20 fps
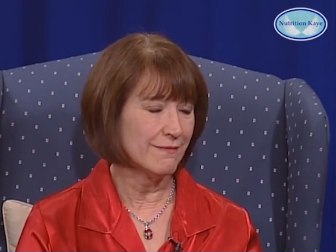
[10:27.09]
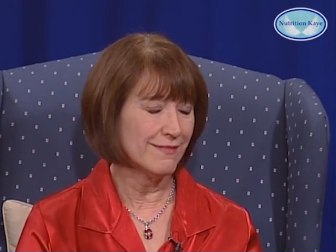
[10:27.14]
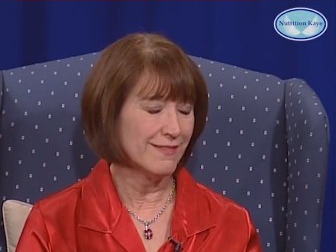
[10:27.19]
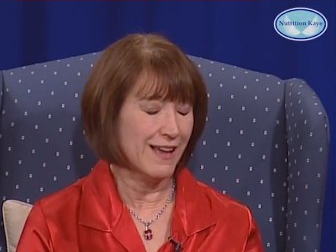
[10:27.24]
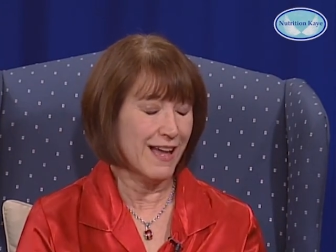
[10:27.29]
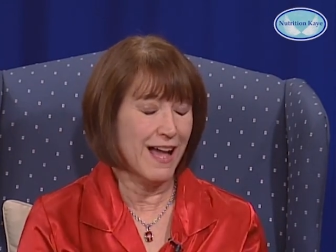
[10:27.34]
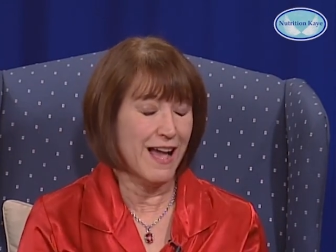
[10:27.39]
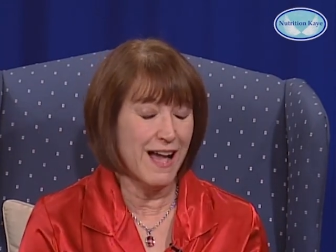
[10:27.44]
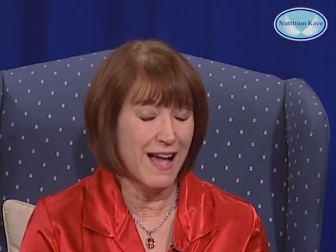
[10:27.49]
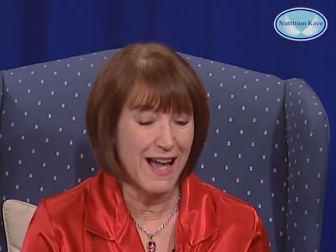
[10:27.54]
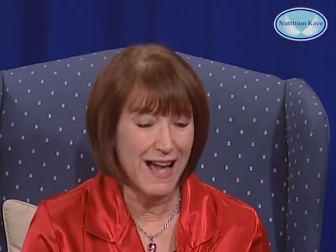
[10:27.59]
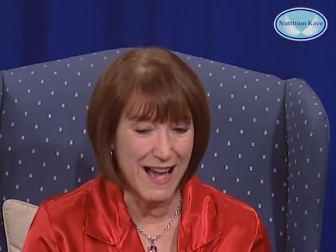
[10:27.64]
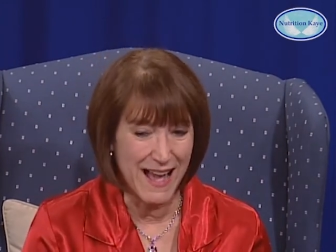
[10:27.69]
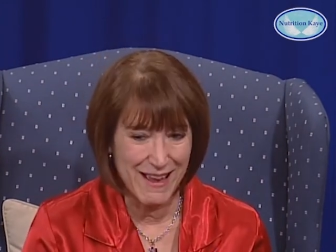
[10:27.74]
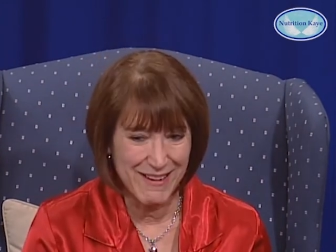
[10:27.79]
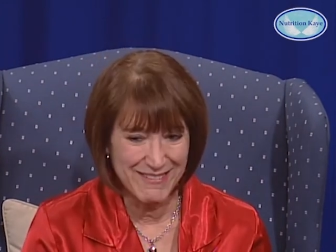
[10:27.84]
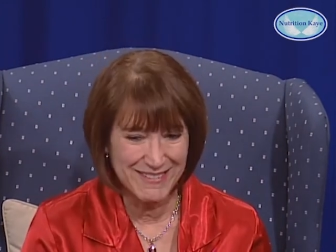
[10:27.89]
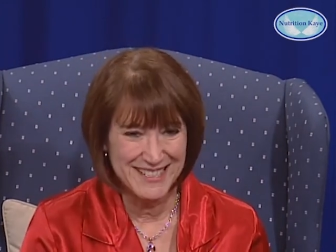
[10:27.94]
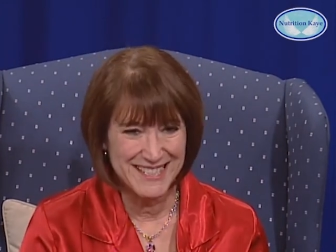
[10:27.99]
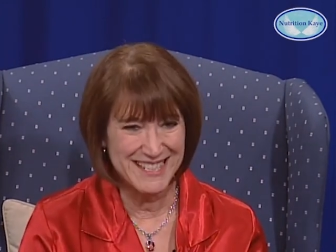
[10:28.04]
Oh my
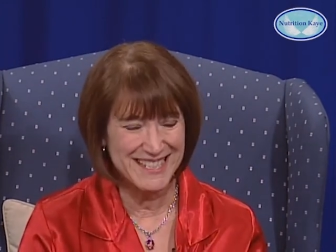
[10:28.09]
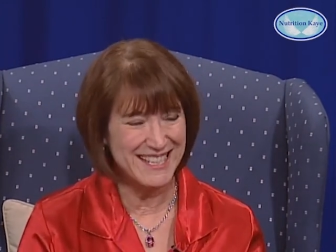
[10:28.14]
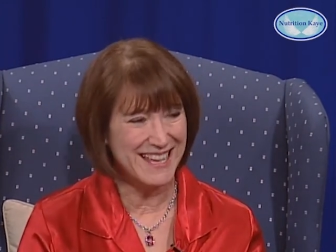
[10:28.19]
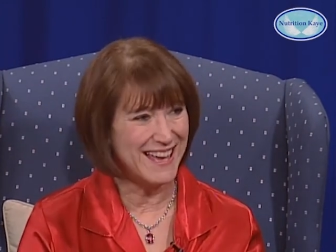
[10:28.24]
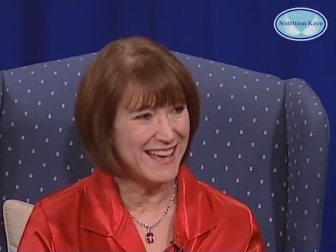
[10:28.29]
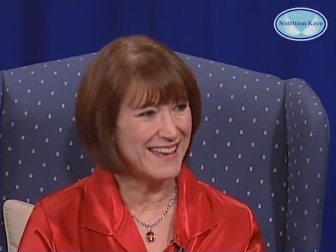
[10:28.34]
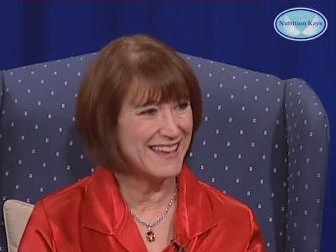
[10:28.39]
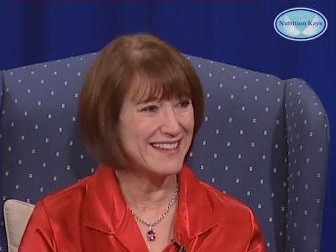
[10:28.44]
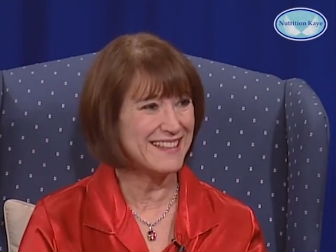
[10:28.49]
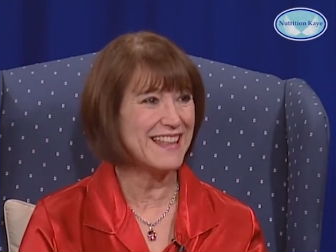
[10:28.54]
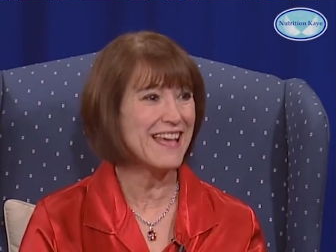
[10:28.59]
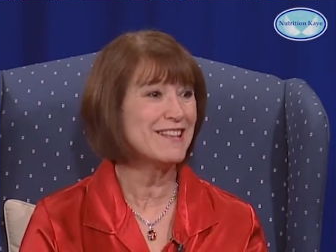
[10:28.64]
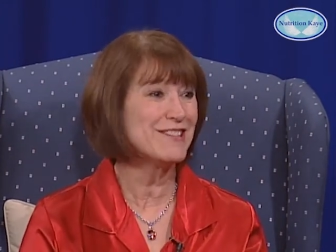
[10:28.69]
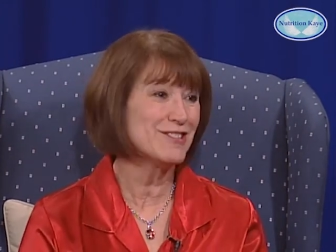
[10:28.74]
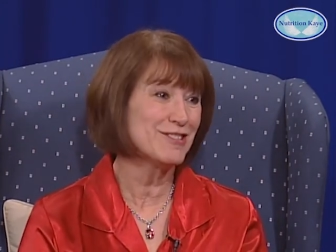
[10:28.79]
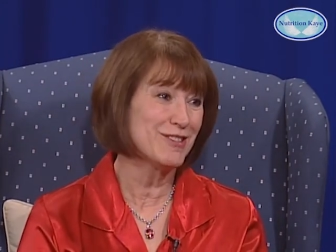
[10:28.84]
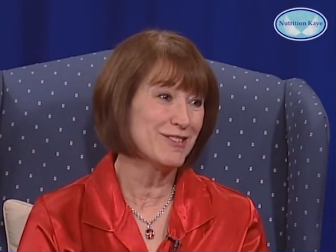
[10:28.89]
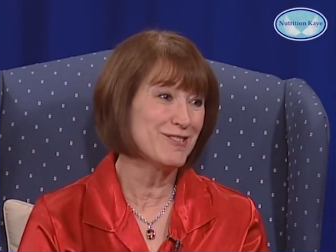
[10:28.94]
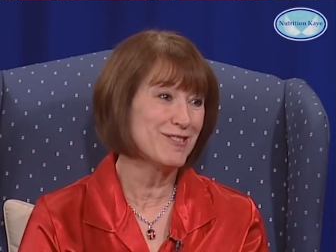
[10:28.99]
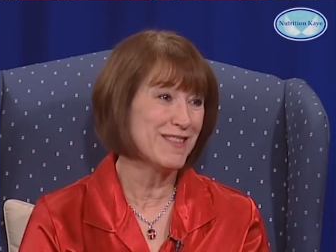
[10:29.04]
goodness. I was dying.
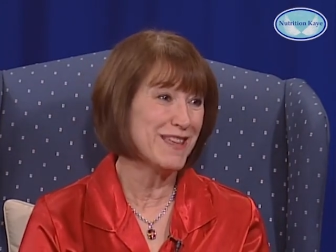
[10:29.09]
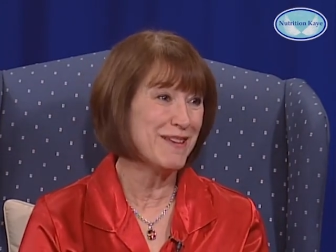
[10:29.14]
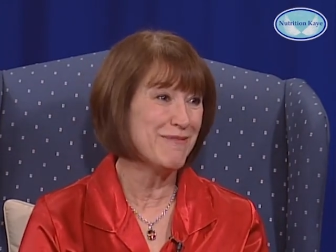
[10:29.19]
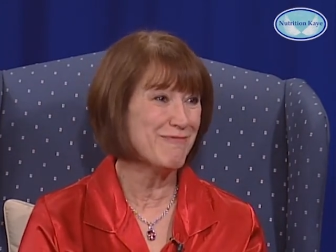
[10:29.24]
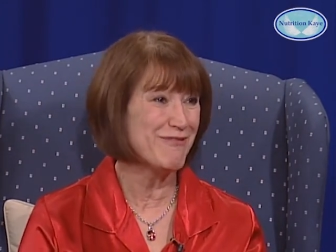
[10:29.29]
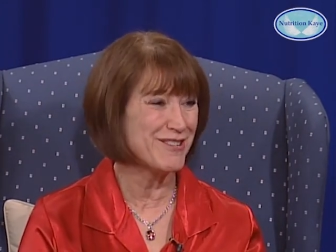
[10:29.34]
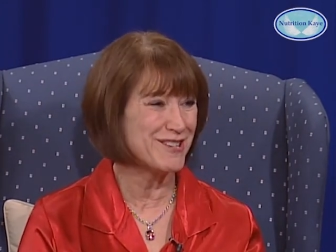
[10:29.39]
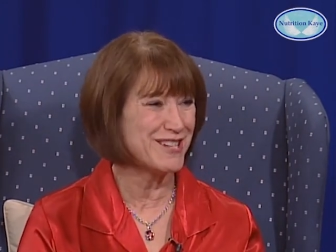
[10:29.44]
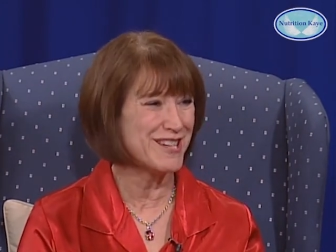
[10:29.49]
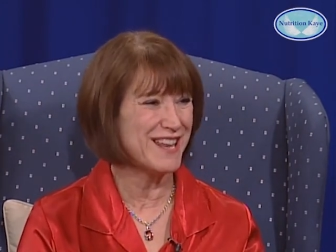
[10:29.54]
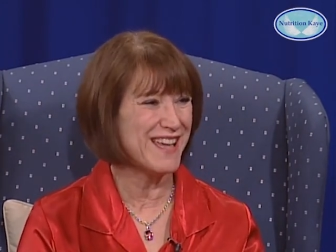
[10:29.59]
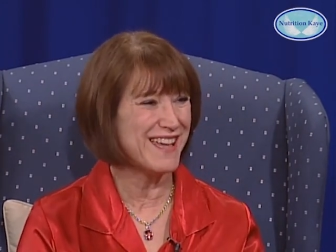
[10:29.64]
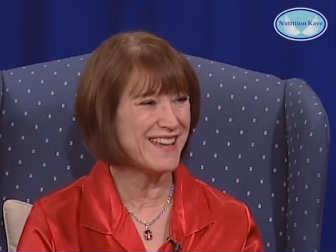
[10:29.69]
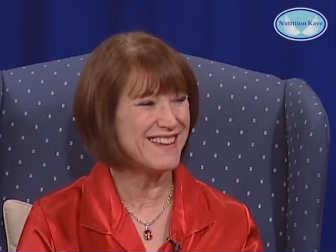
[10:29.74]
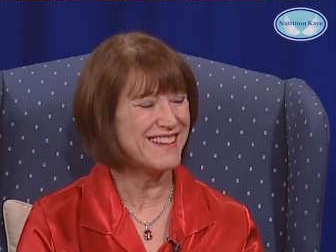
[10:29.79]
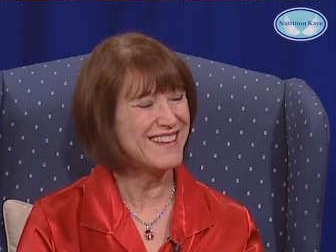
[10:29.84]
That's her theme for today.